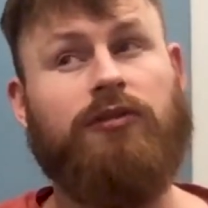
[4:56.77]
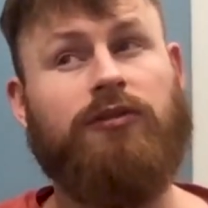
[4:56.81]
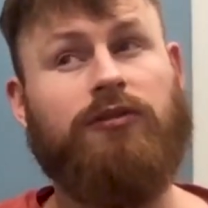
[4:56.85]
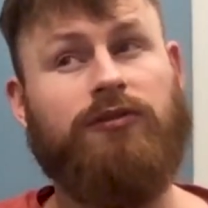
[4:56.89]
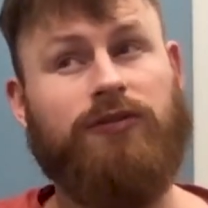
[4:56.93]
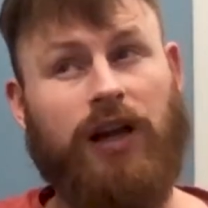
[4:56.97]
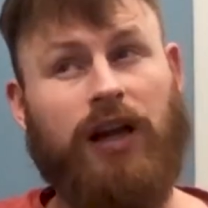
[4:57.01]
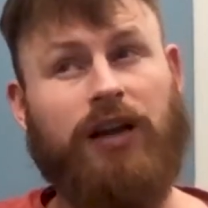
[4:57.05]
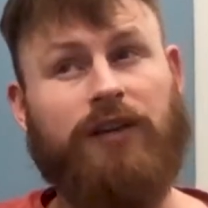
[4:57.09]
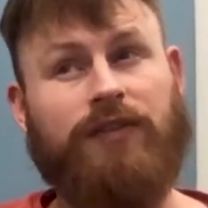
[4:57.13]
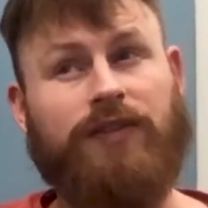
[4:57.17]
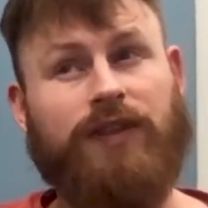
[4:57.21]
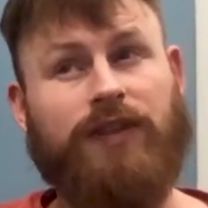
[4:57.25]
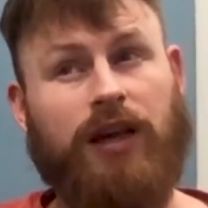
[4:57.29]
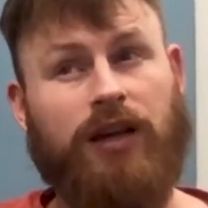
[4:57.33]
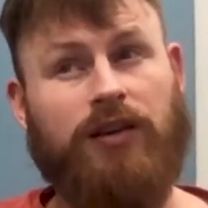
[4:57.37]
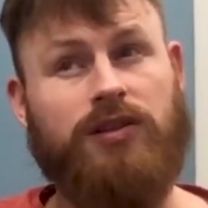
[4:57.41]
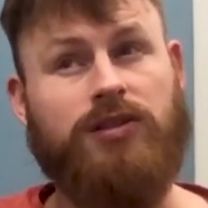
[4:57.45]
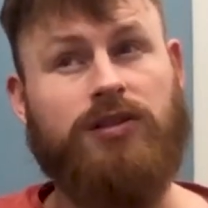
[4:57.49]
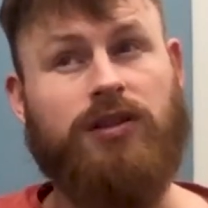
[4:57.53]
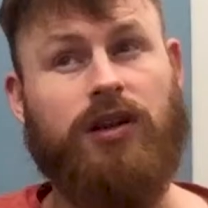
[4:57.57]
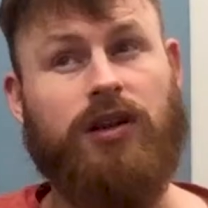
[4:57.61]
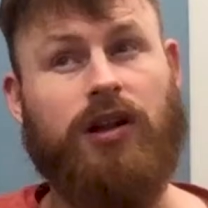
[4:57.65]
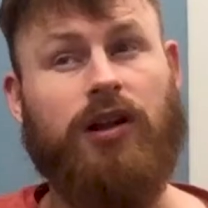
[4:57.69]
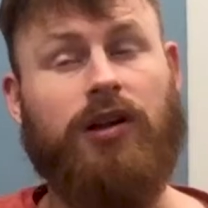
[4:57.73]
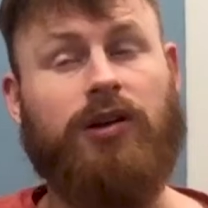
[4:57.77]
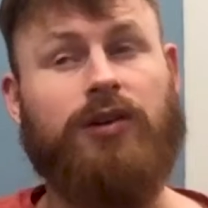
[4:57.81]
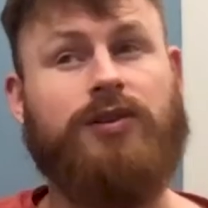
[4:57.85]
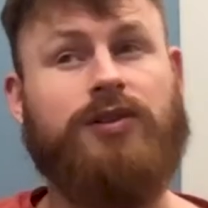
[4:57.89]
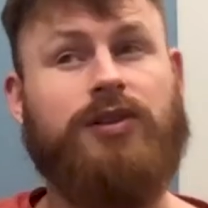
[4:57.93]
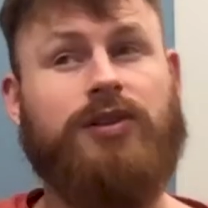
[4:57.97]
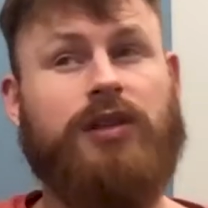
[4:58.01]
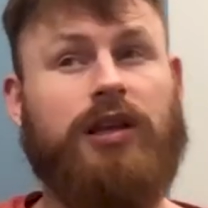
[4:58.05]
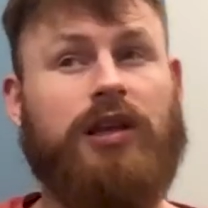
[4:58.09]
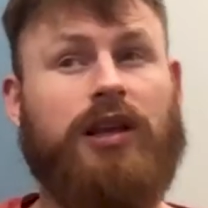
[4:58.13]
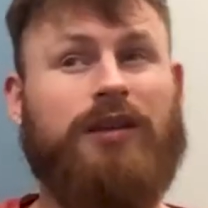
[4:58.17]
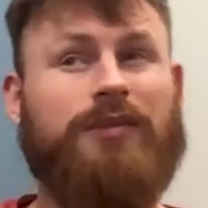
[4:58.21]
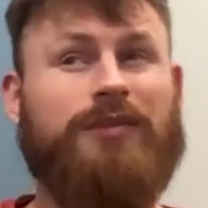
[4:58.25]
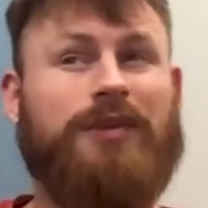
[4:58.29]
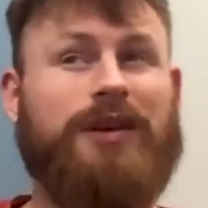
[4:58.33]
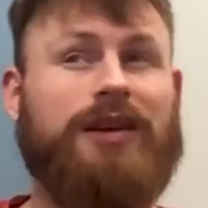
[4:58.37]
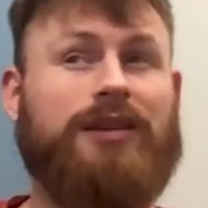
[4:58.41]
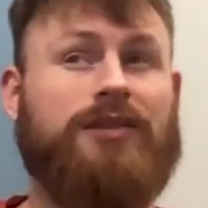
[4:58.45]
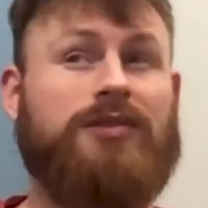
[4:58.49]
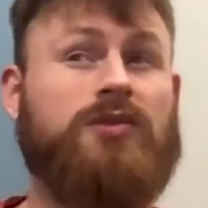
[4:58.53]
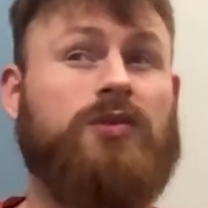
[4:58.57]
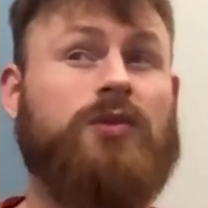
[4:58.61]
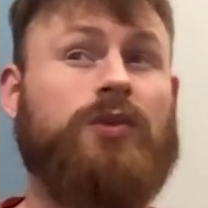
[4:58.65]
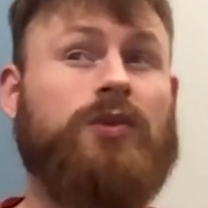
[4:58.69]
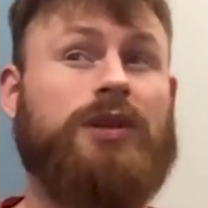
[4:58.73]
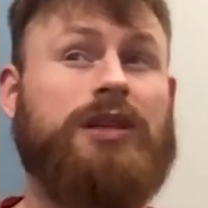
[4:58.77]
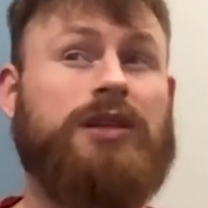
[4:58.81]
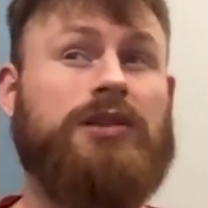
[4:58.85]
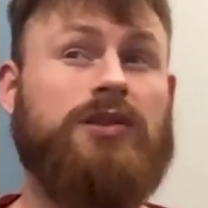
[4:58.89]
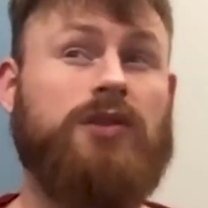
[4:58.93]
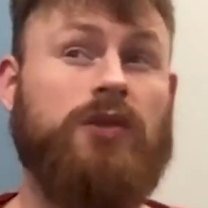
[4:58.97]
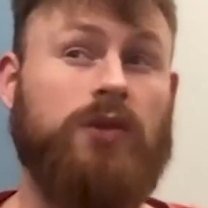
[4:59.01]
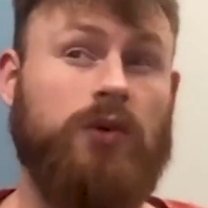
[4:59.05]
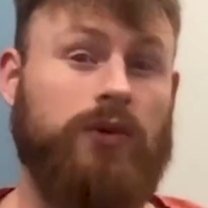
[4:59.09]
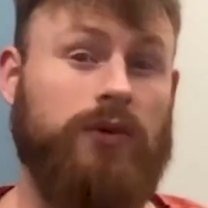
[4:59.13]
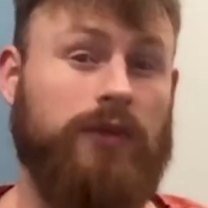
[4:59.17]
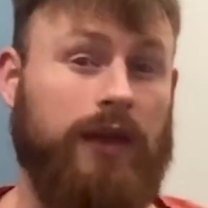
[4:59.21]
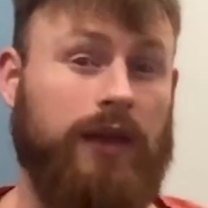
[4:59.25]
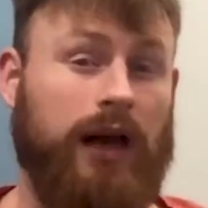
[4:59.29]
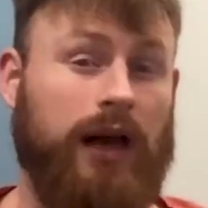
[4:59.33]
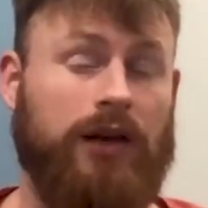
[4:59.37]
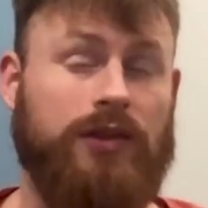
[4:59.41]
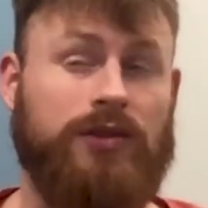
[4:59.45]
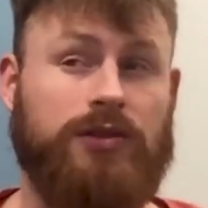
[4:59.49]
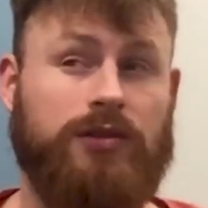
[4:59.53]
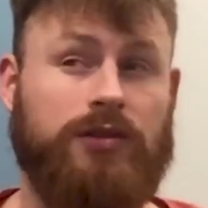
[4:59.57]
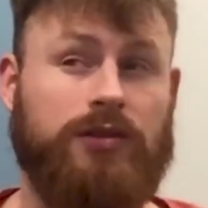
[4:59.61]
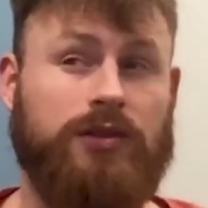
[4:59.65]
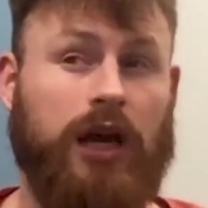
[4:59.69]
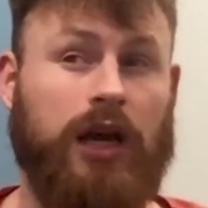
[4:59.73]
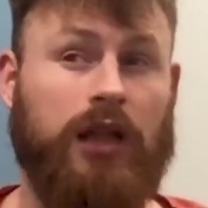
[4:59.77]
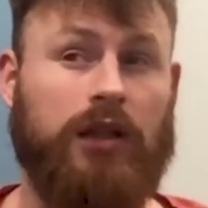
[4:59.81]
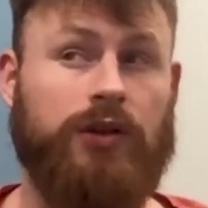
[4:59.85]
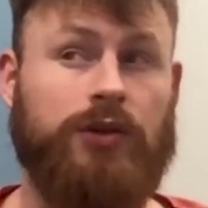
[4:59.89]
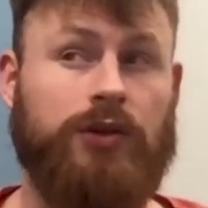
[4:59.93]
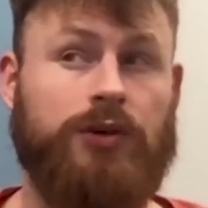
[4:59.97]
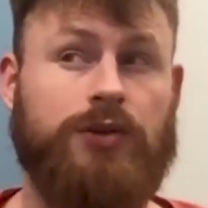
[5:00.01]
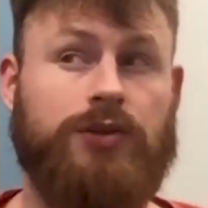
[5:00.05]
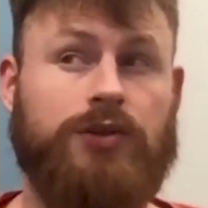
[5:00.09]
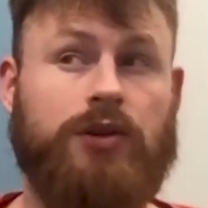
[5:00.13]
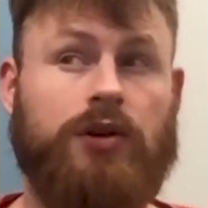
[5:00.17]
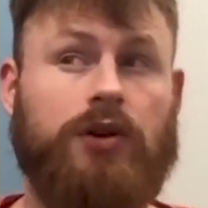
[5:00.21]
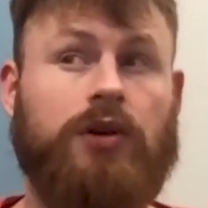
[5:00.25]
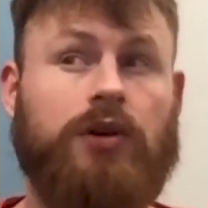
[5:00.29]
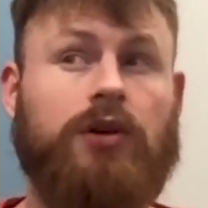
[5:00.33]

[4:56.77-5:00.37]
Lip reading: $5,000 and I make $22,000,